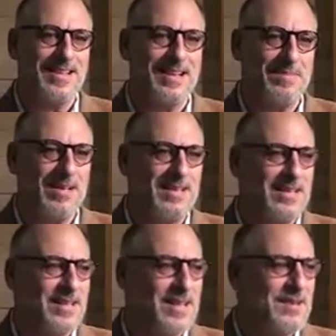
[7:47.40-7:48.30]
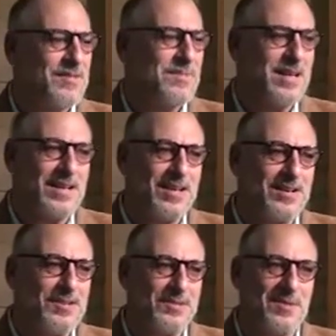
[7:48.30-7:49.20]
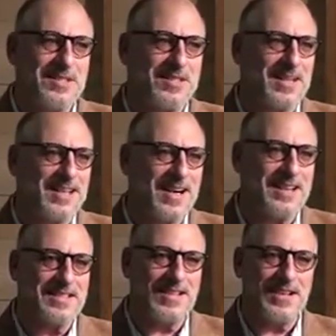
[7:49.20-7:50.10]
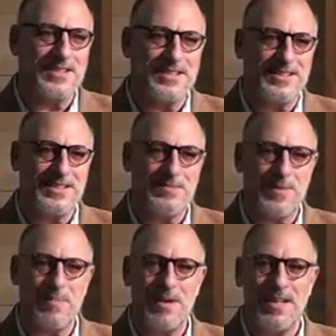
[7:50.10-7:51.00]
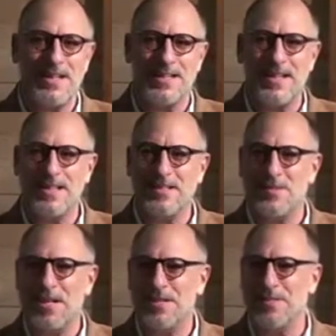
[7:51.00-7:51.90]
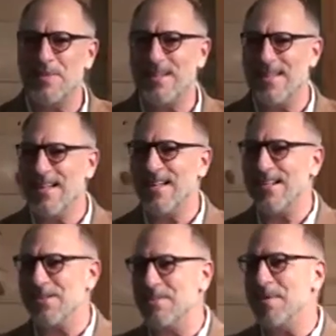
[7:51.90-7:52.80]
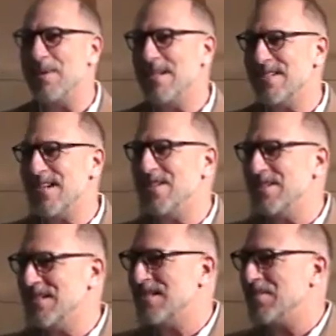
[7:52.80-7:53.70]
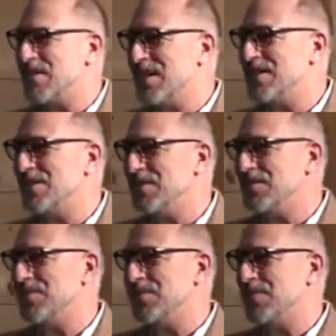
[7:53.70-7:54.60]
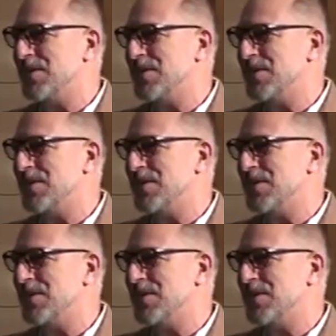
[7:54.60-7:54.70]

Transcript: Amen? When my character wasn't like God's character, maybe I didn't think the way I should be thinking, or maybe I said or did something I shouldn't